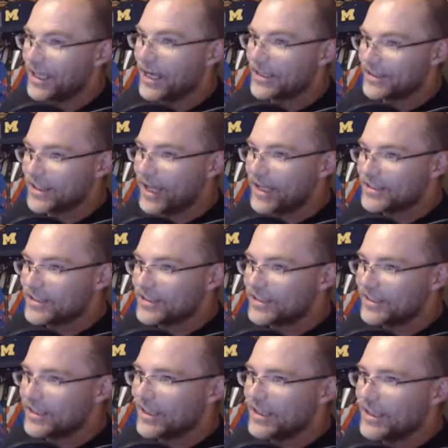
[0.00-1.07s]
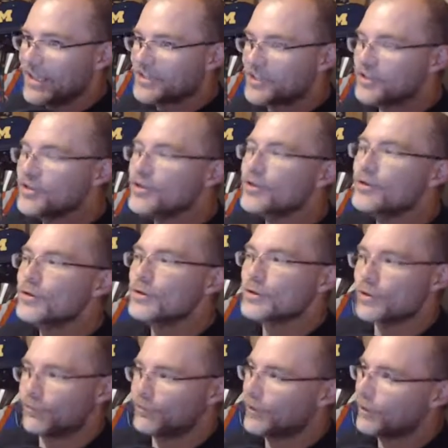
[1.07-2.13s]
Lots of news
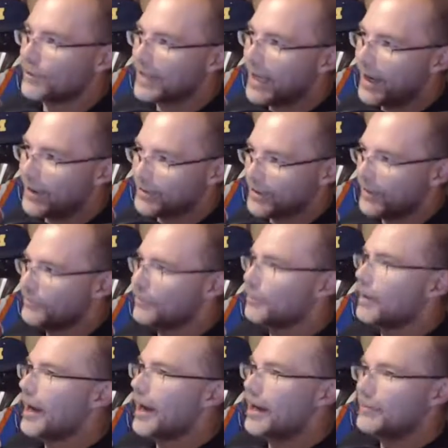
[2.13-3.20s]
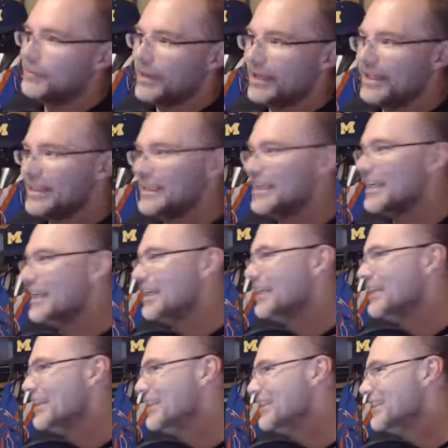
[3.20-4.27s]
flowing out of the Podbelly
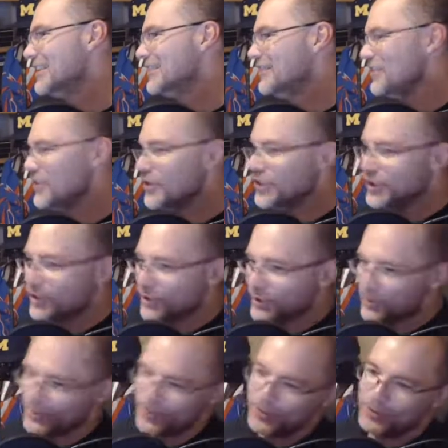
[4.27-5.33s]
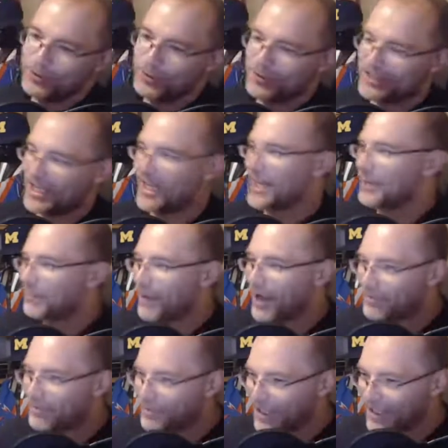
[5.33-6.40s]
news out of the
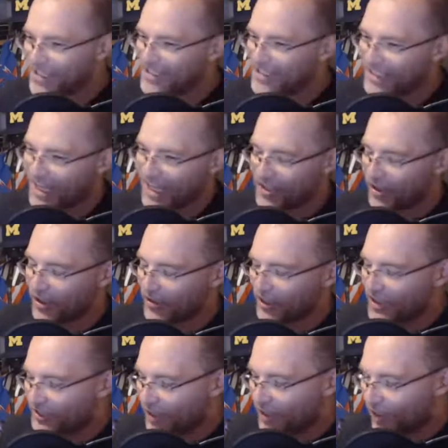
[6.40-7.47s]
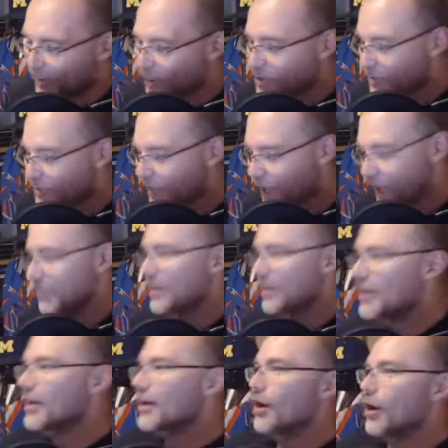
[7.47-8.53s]
Podbelly / All Things Star Wars realm.
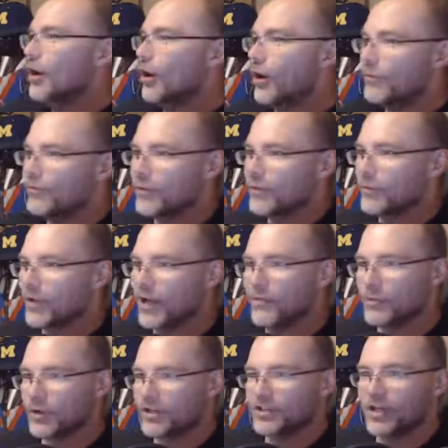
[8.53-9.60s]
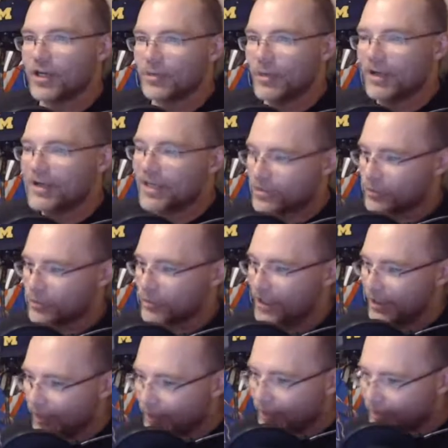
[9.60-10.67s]
Hopefully we'll have more to talk about next week,
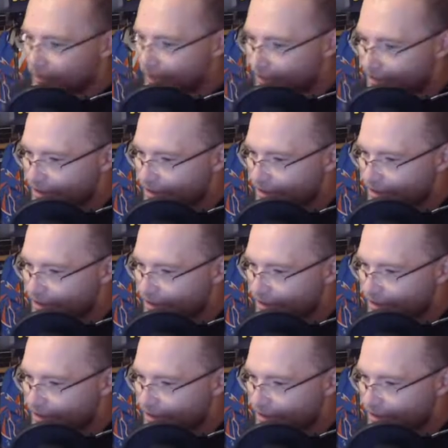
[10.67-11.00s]
right? Today's date